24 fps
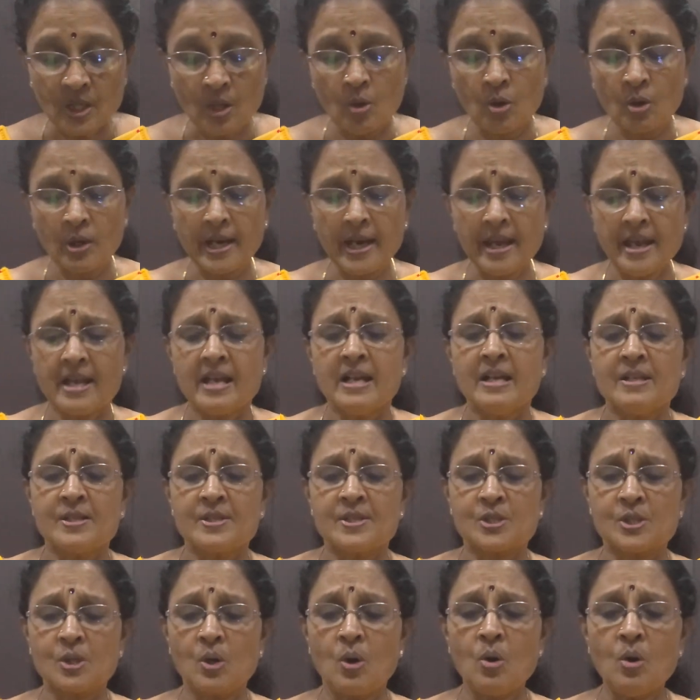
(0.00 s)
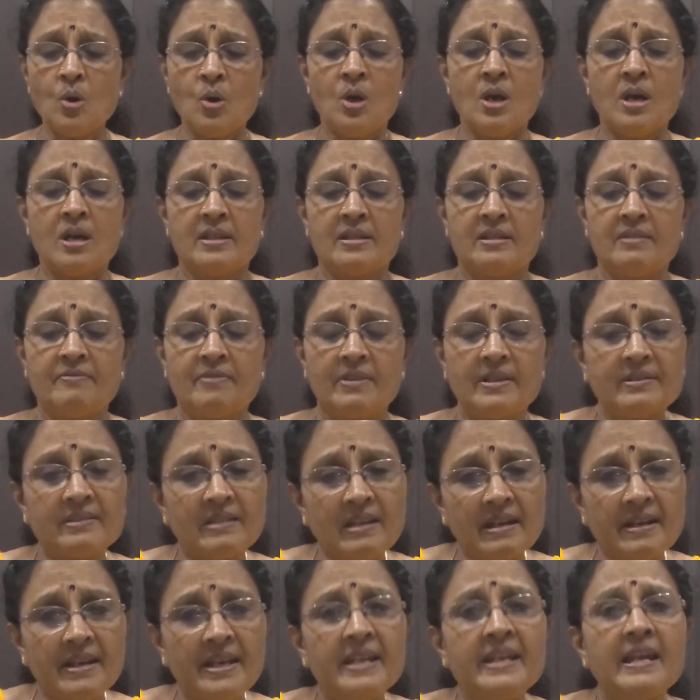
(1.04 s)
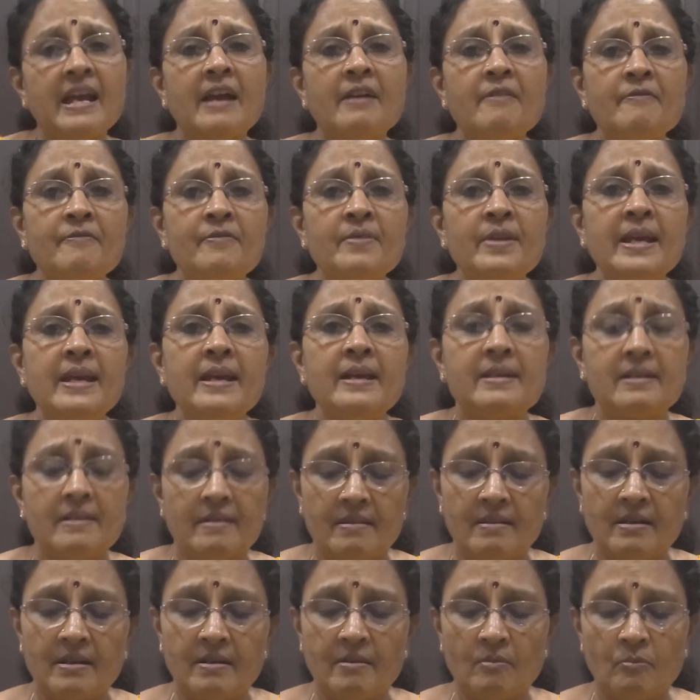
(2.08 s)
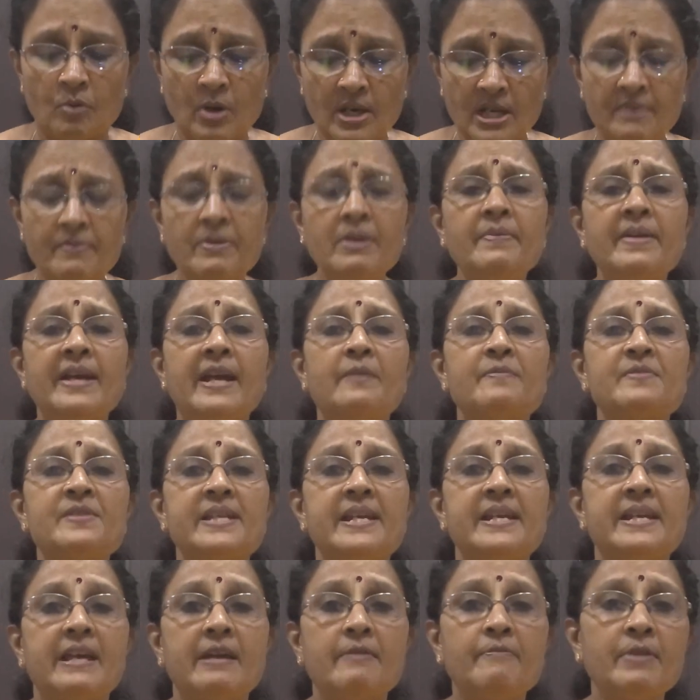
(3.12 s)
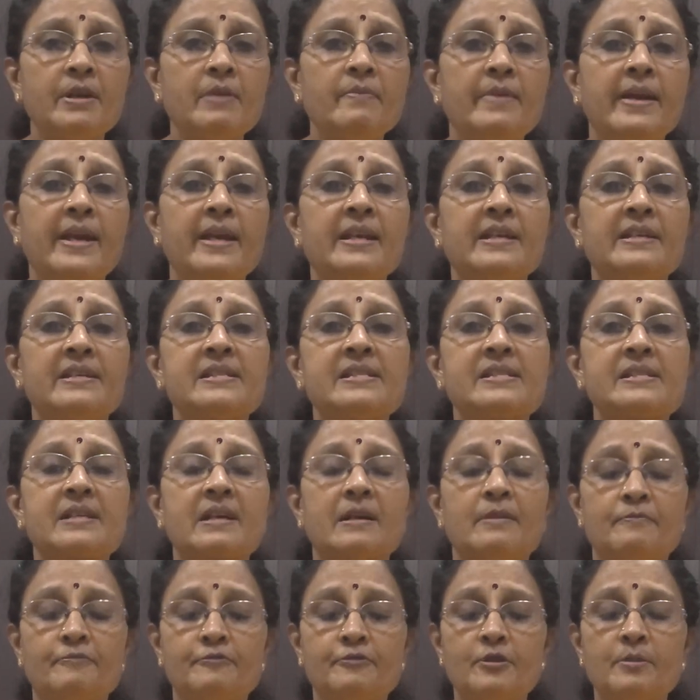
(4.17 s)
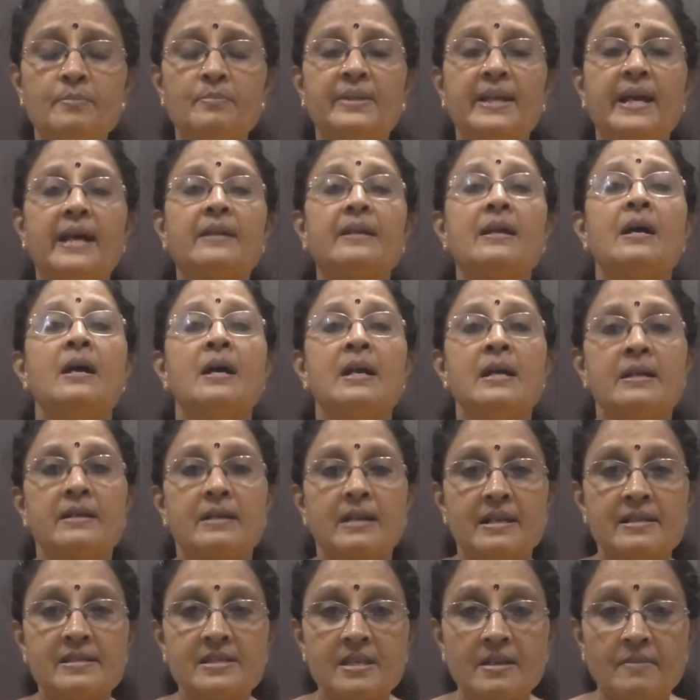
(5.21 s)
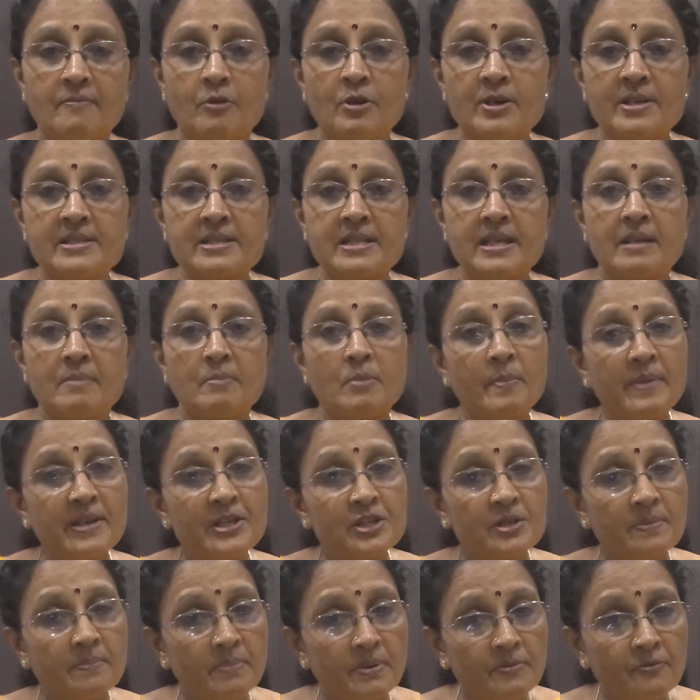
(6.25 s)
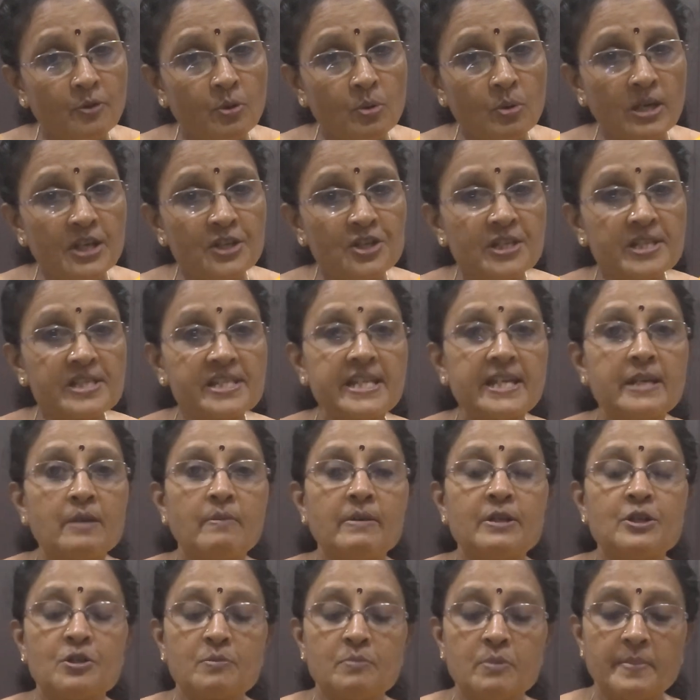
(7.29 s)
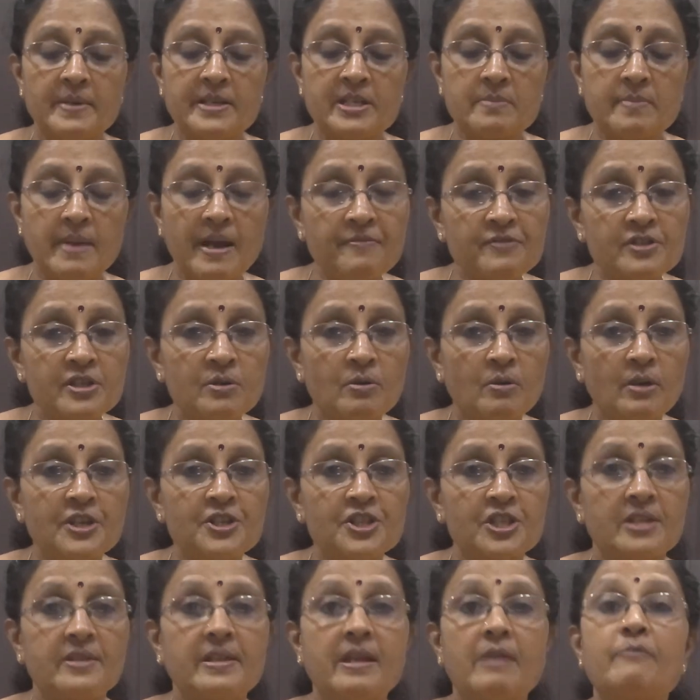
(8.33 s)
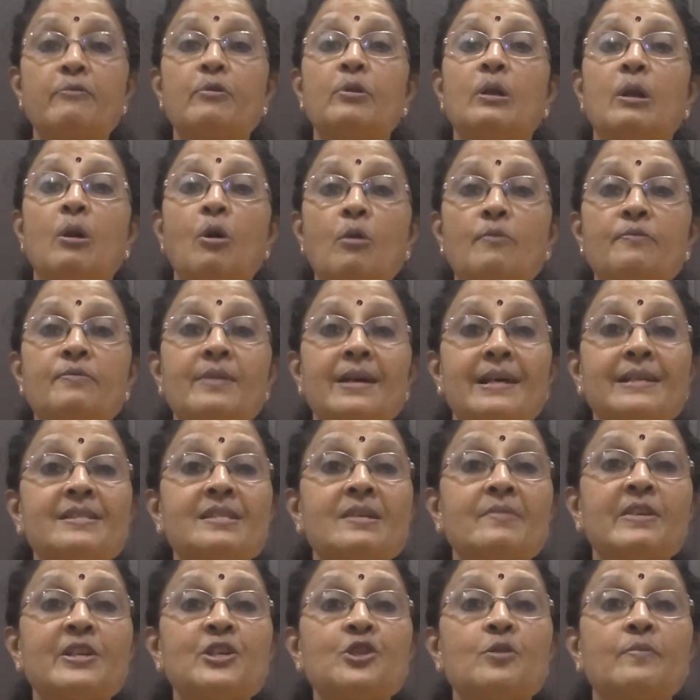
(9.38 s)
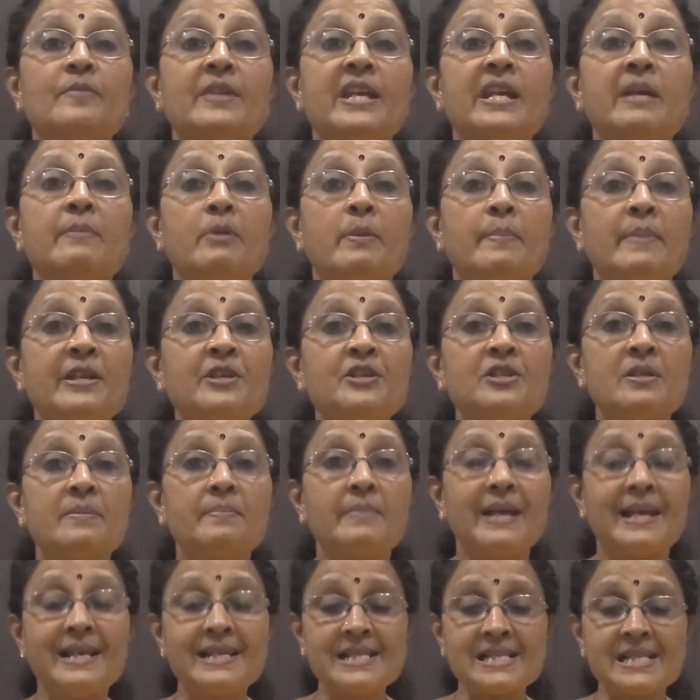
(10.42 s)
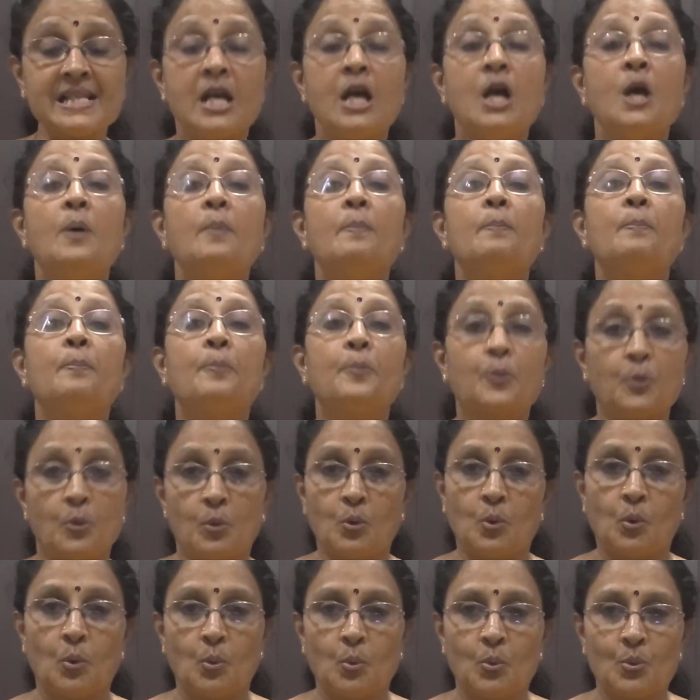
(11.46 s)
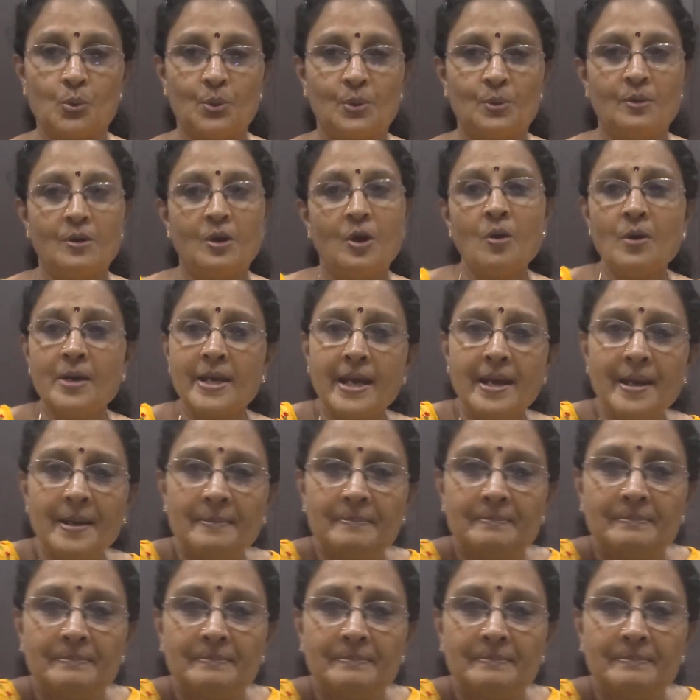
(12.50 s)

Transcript: Okay, so in every whatever we have seen, everywhere it is confirmed that what is that, momentum before collision is equal to momentum after collision. Therefore law of conservation of linear momentum is proved. Okay.